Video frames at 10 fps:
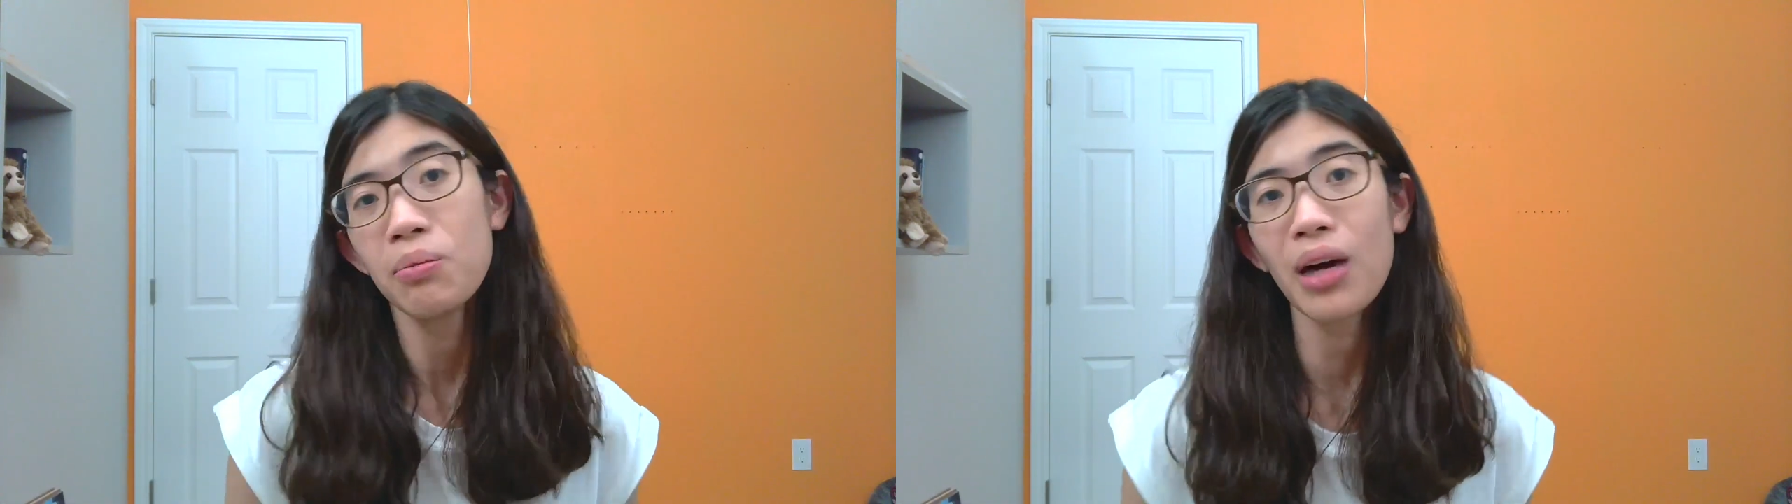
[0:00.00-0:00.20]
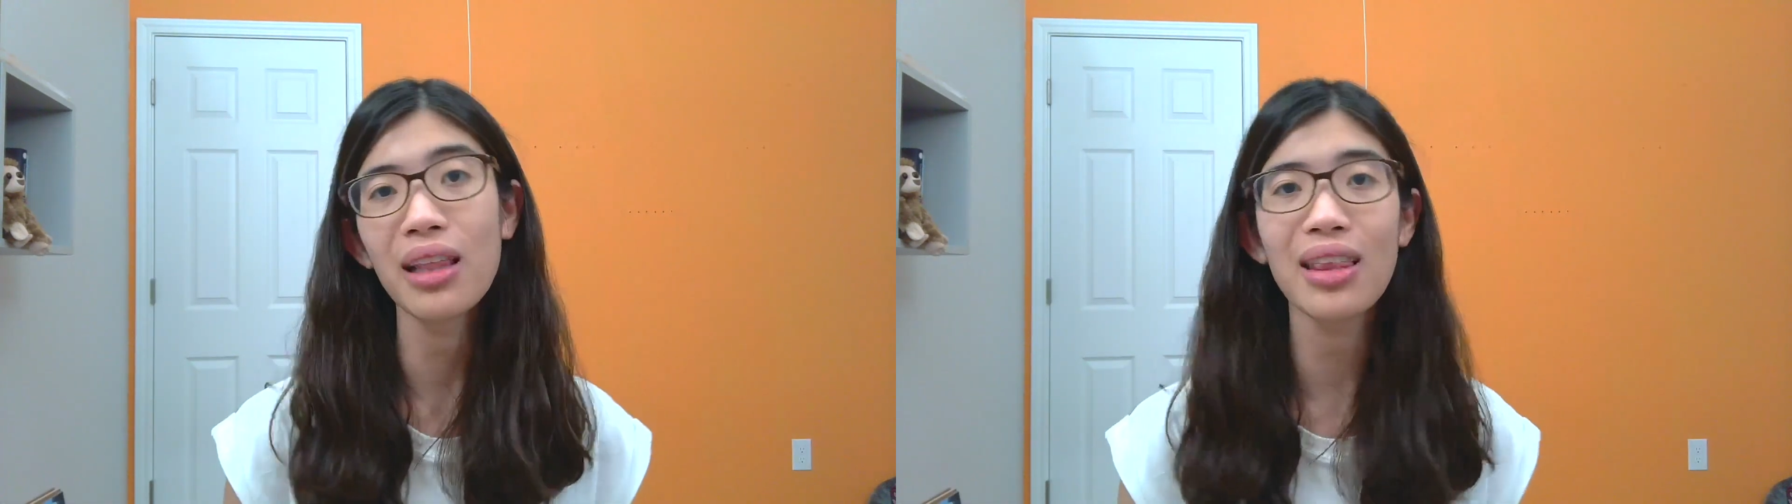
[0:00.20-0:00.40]

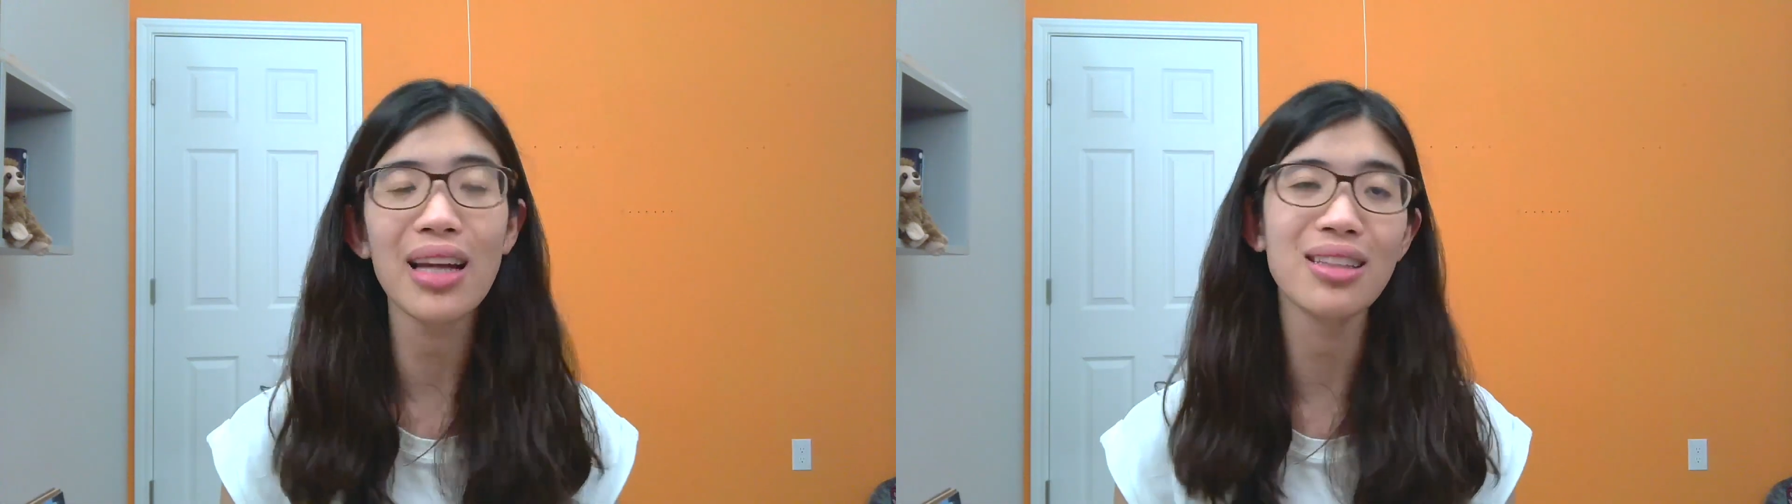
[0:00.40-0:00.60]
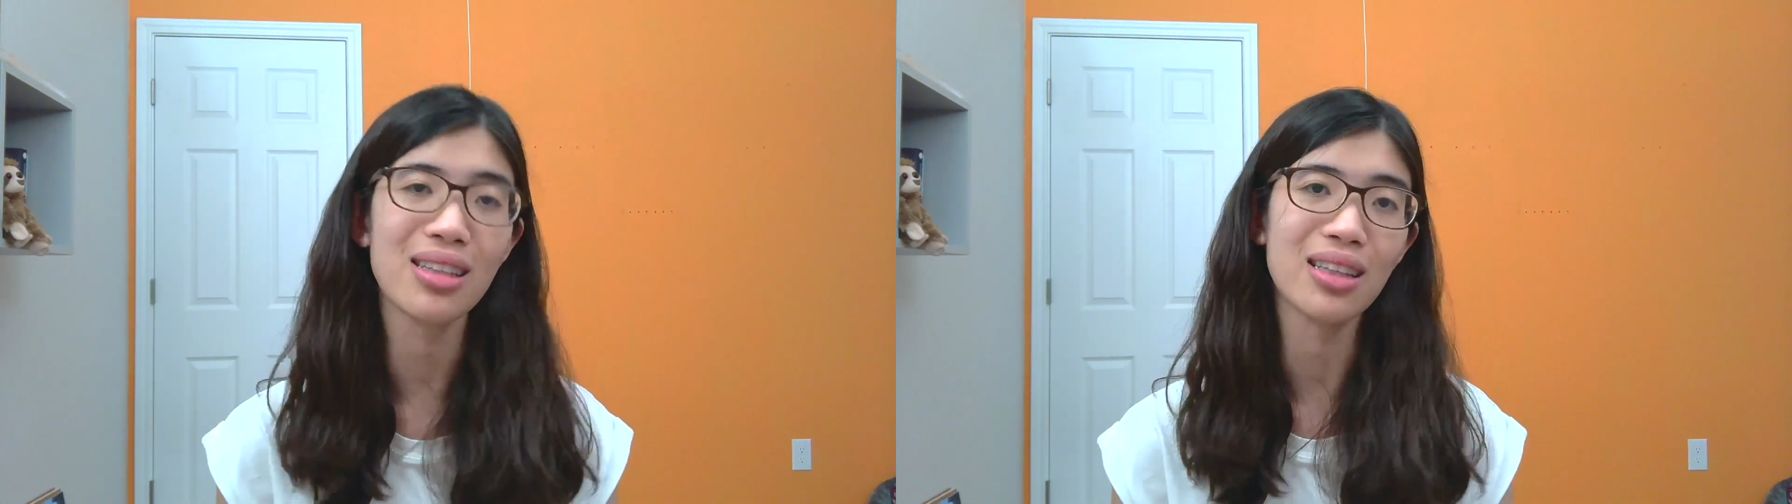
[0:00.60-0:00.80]
But
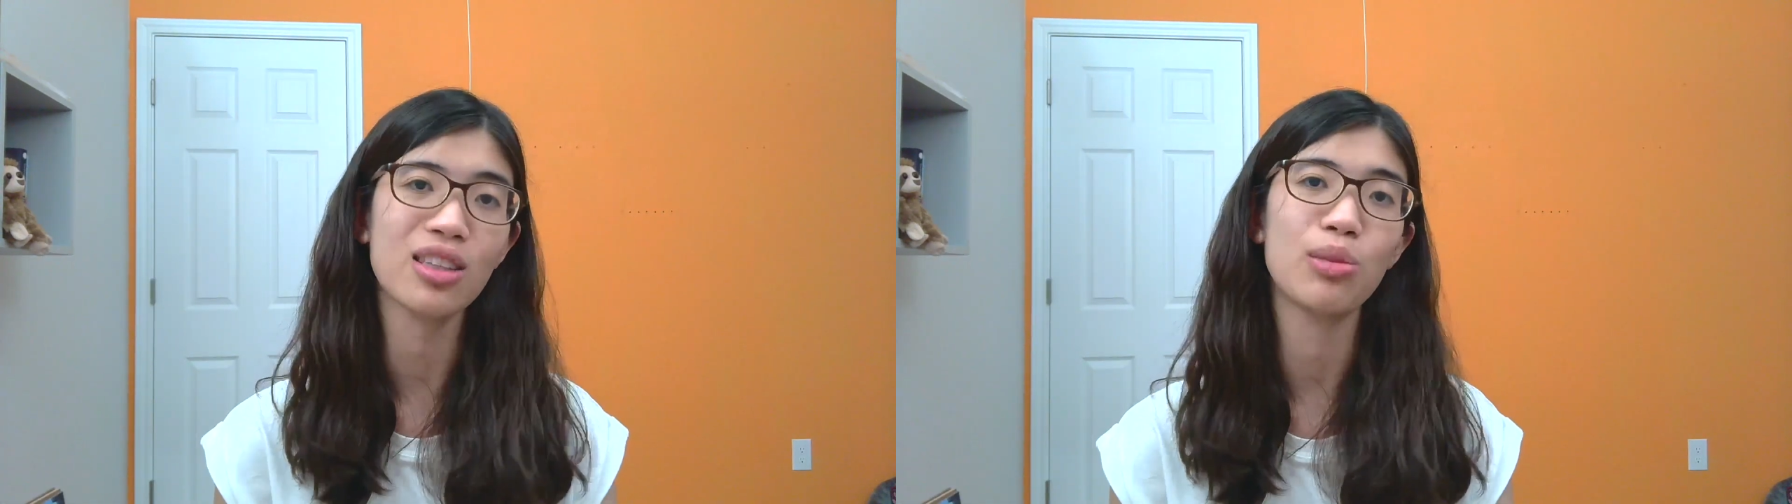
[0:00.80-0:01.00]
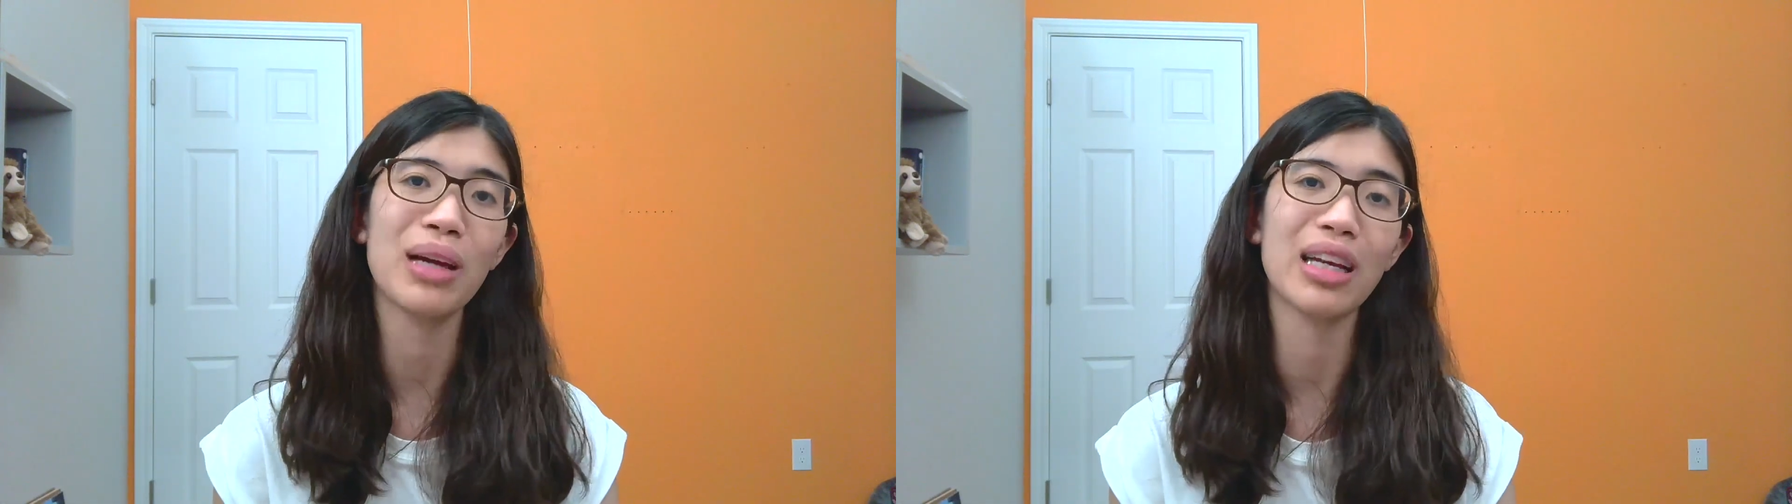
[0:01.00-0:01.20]
that is
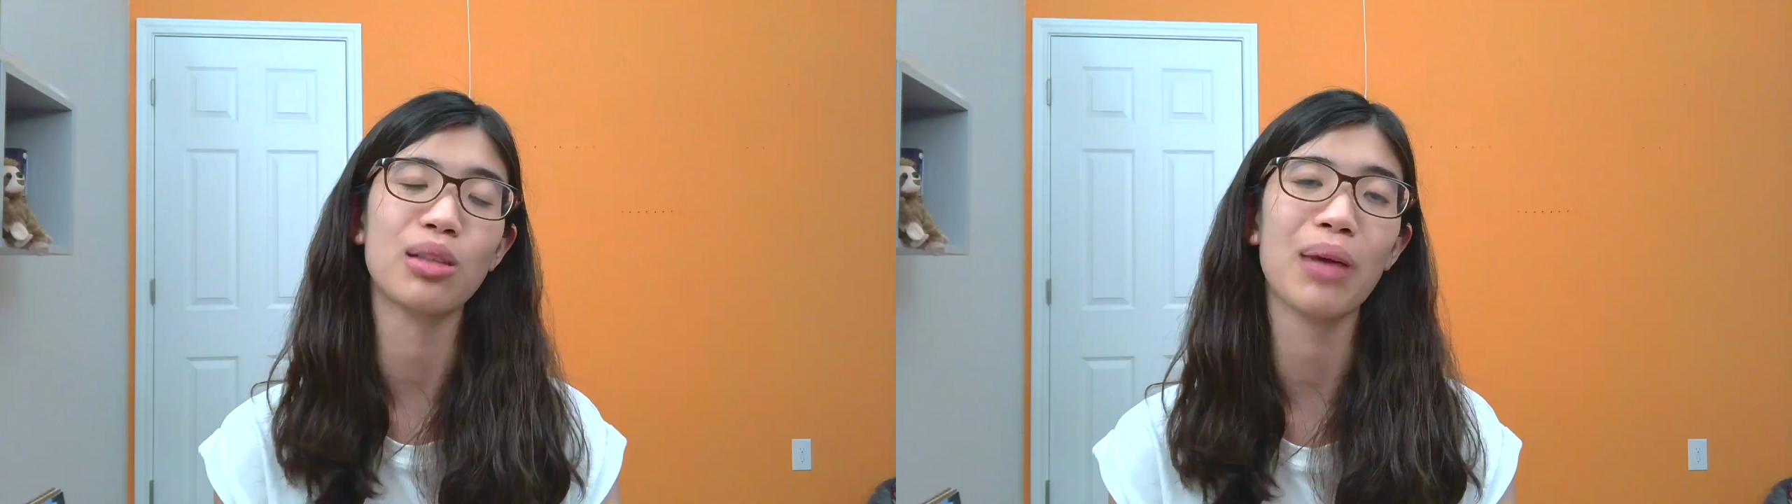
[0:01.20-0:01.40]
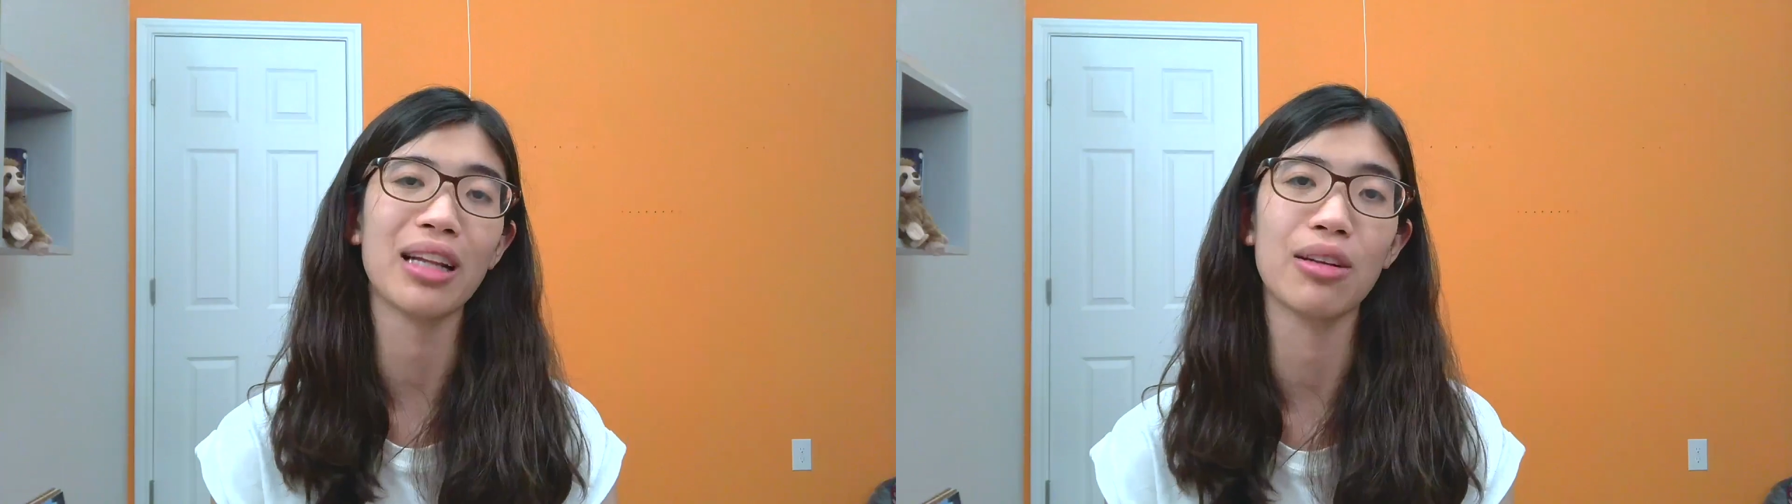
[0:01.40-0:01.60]
to be
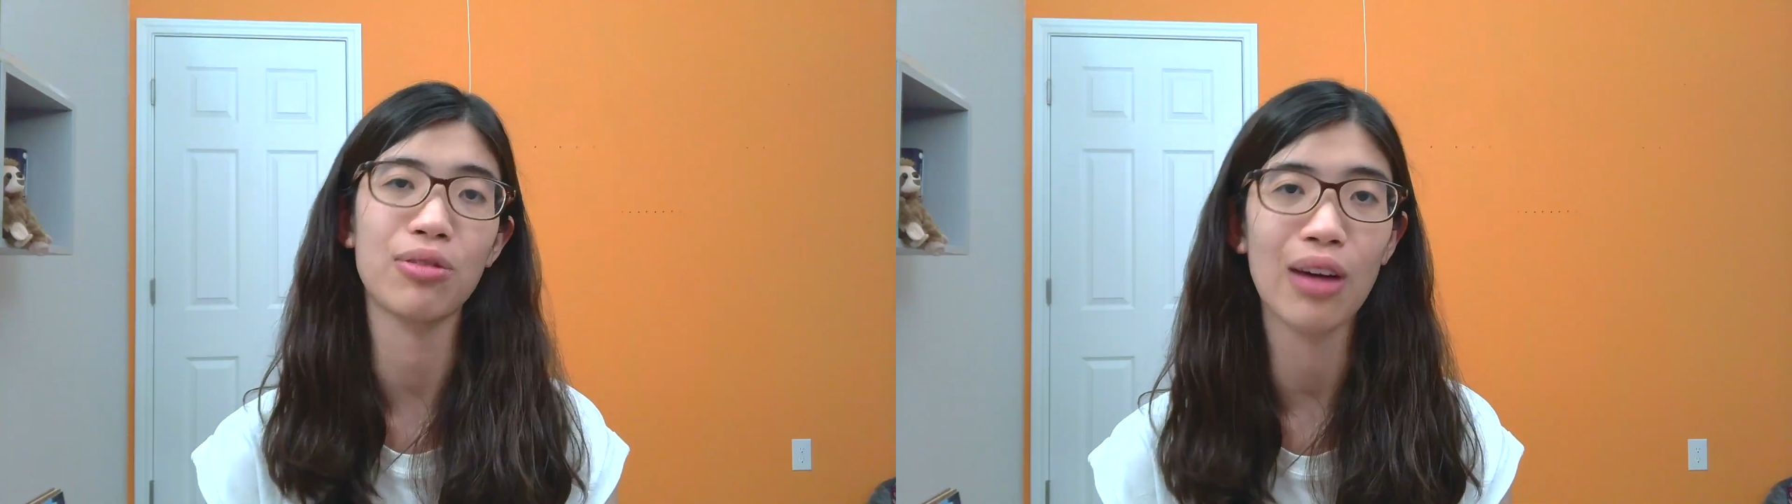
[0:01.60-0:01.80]
expected